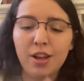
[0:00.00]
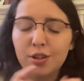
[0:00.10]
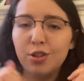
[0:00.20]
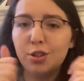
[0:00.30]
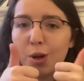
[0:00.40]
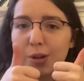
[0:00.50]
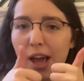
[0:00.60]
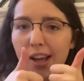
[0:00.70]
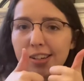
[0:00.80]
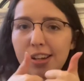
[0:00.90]
So yeah,
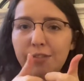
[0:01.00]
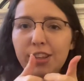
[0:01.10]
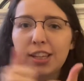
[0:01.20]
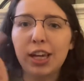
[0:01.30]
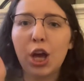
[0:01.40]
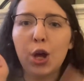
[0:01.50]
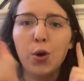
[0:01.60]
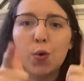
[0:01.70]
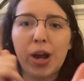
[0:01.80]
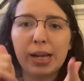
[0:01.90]
definitely
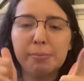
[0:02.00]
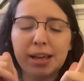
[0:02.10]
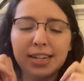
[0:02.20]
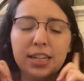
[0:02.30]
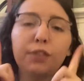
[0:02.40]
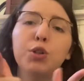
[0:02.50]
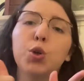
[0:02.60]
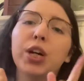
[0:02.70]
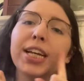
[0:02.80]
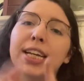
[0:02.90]
recommend if
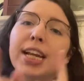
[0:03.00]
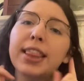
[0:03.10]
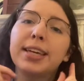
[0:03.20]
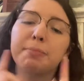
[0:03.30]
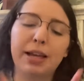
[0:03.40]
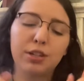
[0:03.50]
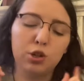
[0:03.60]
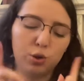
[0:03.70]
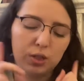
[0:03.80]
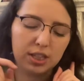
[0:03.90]
you're in the
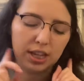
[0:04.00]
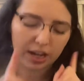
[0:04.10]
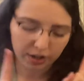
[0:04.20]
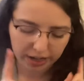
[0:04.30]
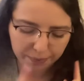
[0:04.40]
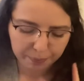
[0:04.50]
Massachusetts area.